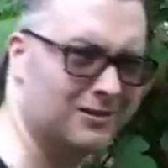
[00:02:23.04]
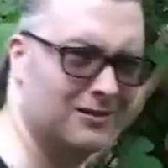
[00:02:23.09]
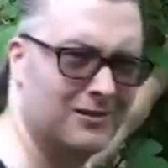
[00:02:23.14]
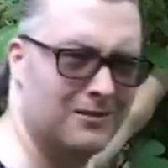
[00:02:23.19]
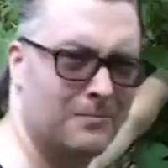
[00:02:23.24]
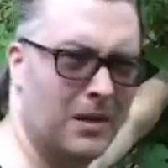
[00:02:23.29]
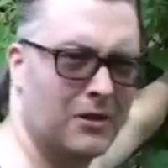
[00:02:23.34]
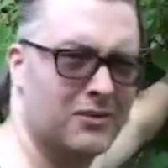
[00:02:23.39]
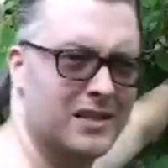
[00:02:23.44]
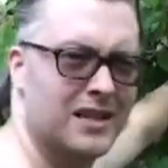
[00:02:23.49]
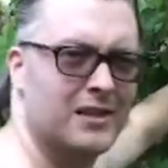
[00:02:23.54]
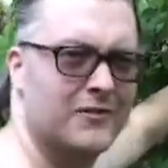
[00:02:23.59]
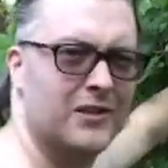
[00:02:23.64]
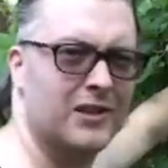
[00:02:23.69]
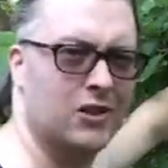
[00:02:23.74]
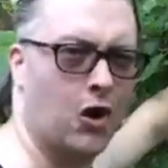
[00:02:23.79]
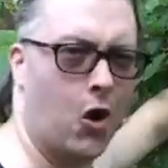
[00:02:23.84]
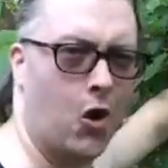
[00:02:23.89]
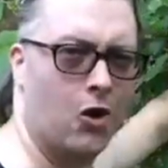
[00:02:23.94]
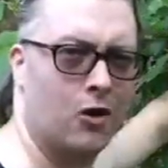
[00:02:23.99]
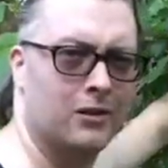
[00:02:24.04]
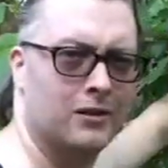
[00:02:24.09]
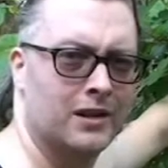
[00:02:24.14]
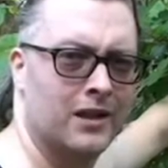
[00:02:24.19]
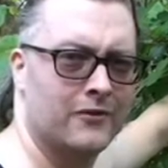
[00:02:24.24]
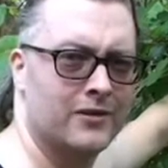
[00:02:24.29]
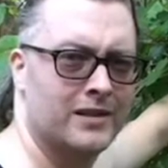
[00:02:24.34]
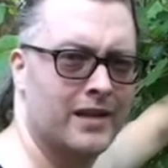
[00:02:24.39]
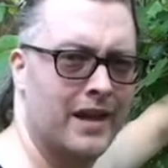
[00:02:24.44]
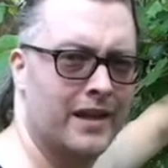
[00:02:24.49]
about 6 feet tall, give
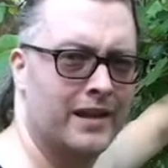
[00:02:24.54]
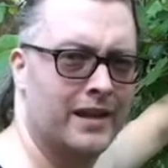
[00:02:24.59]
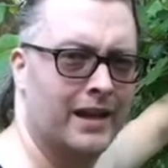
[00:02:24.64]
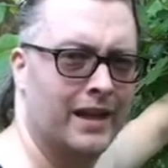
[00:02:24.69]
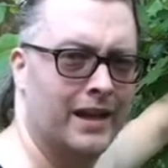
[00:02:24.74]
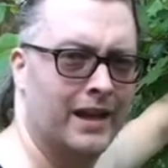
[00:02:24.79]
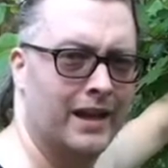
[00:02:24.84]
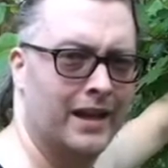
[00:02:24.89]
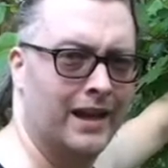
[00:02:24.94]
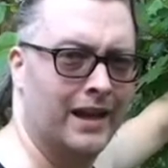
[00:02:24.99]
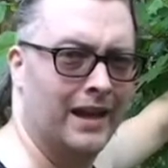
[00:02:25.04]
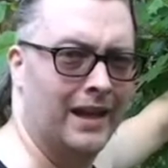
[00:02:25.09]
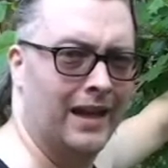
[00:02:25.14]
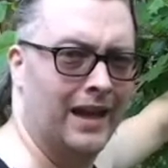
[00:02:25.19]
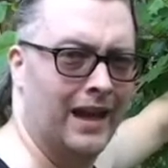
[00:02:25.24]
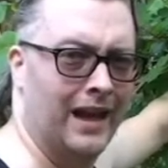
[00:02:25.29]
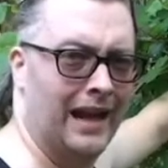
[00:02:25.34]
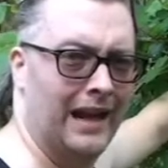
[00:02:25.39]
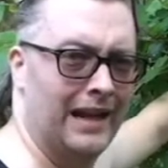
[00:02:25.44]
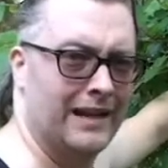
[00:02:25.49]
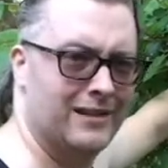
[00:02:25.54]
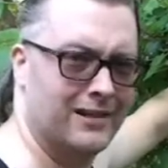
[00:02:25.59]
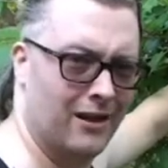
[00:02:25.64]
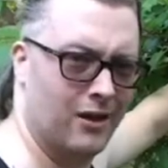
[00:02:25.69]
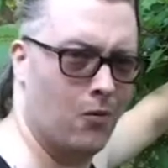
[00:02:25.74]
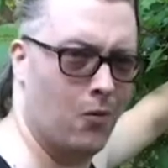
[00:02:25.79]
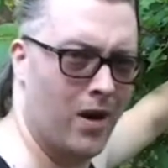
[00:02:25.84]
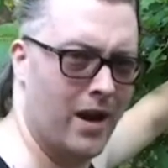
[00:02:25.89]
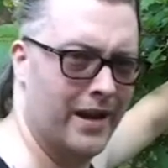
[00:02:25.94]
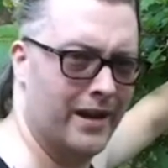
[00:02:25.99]
or take, and it's going
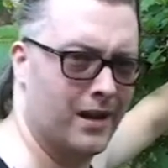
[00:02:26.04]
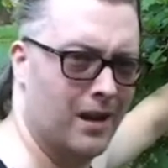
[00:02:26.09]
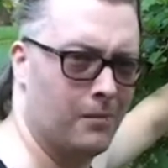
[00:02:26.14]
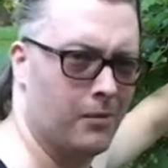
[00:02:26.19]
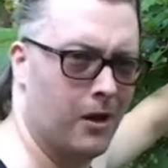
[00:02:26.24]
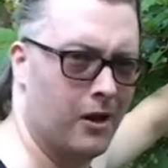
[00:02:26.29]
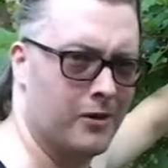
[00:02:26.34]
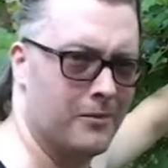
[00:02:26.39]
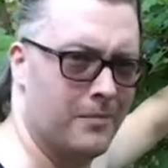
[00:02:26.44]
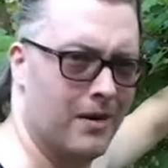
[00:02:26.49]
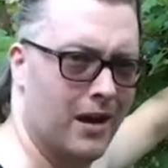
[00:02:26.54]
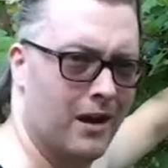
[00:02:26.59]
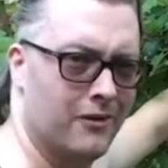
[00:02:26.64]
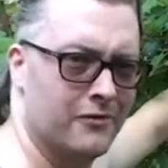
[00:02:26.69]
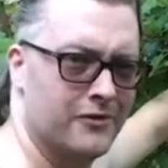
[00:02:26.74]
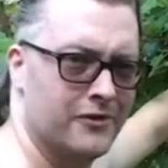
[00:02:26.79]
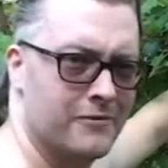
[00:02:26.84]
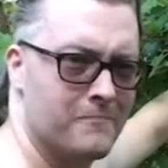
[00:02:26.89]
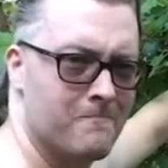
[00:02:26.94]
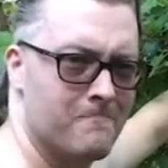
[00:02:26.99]
to weigh a couple hundred pounds.